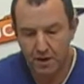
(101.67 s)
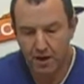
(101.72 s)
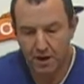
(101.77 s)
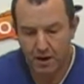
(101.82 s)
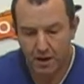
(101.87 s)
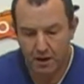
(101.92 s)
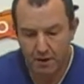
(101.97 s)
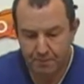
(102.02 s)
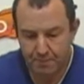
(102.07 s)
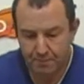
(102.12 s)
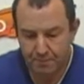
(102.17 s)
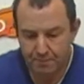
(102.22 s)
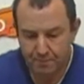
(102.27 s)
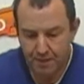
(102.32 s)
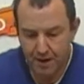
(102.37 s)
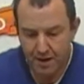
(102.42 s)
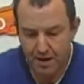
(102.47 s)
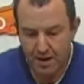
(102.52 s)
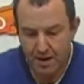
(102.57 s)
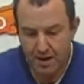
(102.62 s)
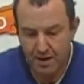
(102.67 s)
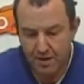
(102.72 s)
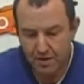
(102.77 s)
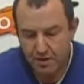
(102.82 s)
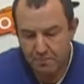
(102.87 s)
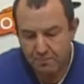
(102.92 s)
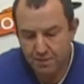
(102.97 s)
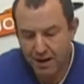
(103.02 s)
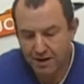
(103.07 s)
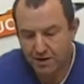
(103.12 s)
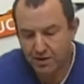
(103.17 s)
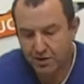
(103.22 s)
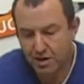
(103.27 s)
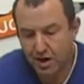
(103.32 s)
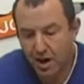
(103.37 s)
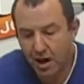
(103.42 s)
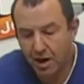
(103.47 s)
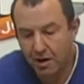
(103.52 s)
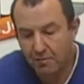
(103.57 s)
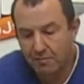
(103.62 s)
The pens
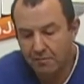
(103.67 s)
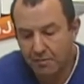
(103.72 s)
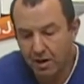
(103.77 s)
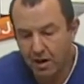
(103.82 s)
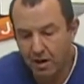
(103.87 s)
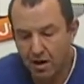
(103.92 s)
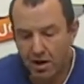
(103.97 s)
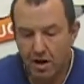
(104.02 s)
come